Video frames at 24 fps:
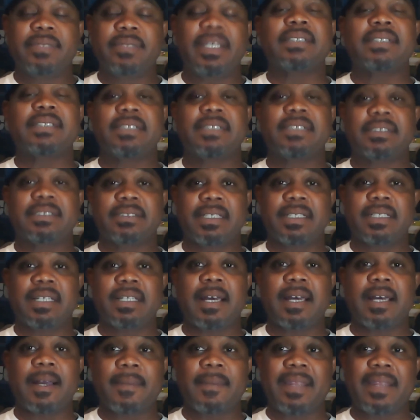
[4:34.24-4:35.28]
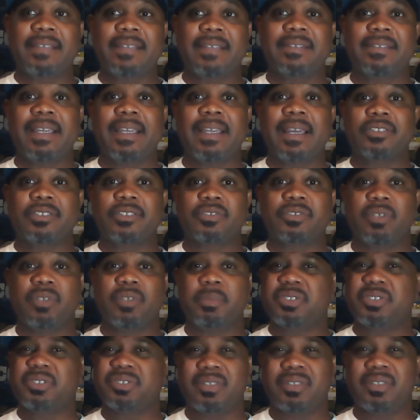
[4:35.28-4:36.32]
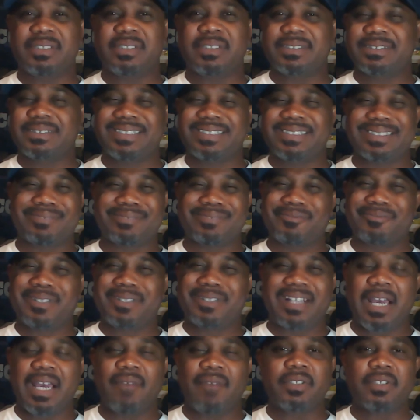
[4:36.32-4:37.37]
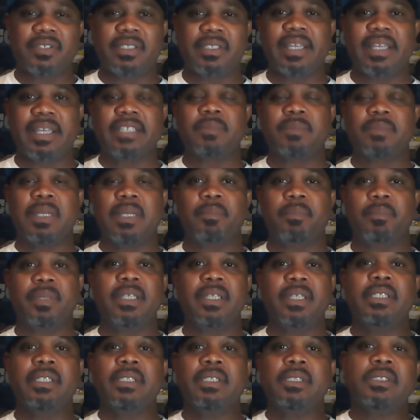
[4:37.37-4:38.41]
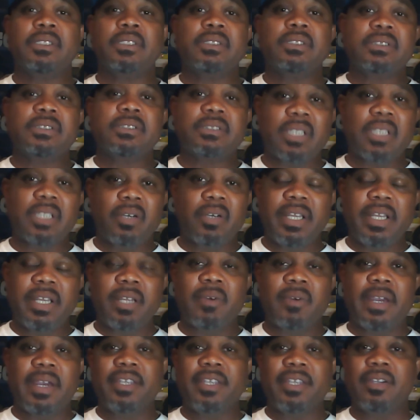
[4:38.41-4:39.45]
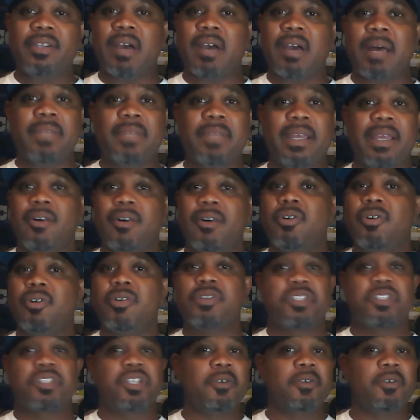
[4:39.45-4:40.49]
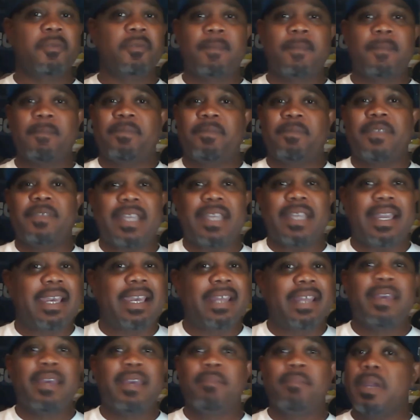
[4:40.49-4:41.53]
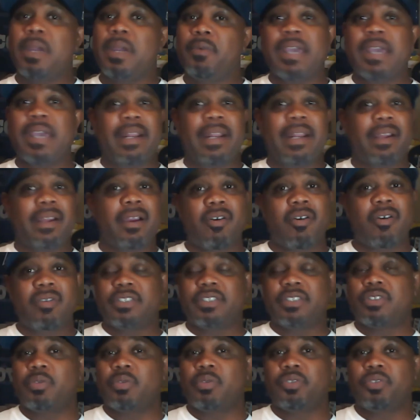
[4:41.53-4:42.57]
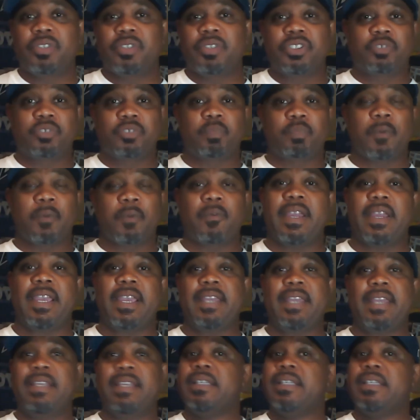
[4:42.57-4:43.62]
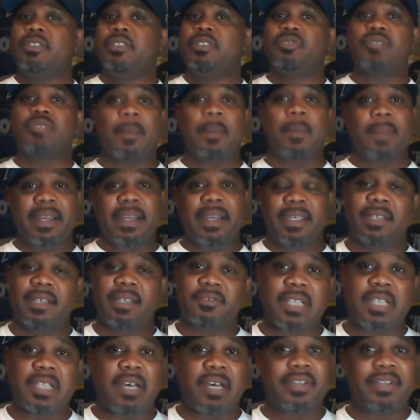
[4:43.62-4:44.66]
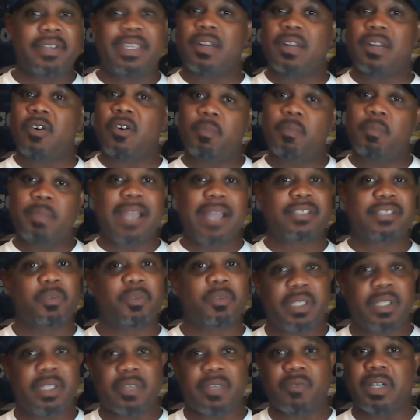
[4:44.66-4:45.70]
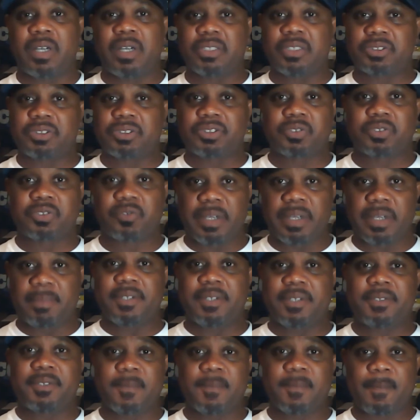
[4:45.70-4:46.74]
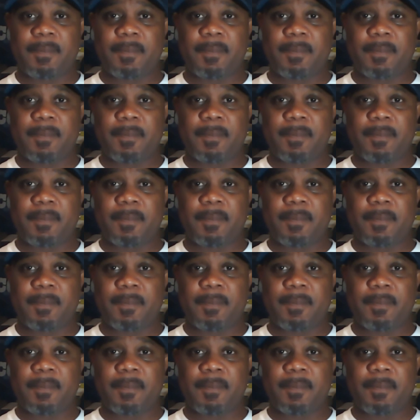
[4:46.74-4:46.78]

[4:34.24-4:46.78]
6 o'clock, and I think our scrimmage started at 6, or whatever the case may be. So anyway, I'm like, oh shoot, okay, but we gotta go. Let's go do this parade, drop our gifts off, and get on back so we can watch the scrimmage.